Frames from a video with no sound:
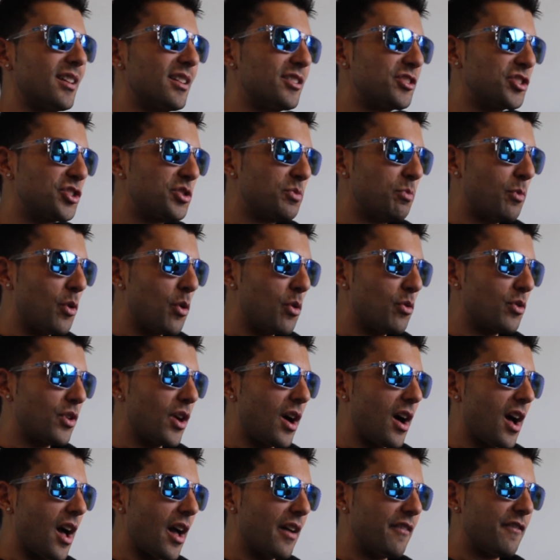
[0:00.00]
Small
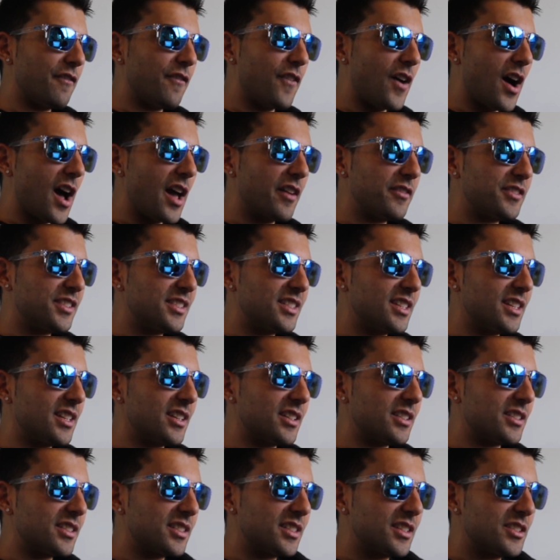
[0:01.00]
guy,
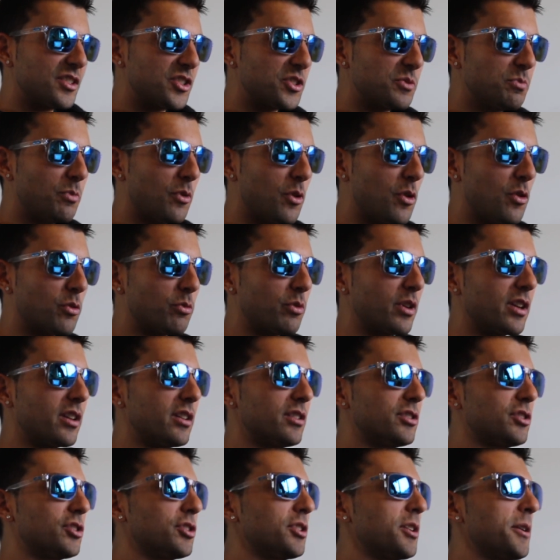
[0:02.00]
5'6", small
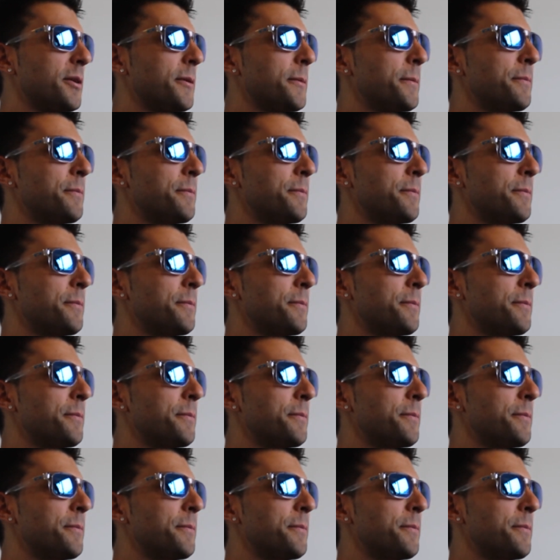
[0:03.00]
reach.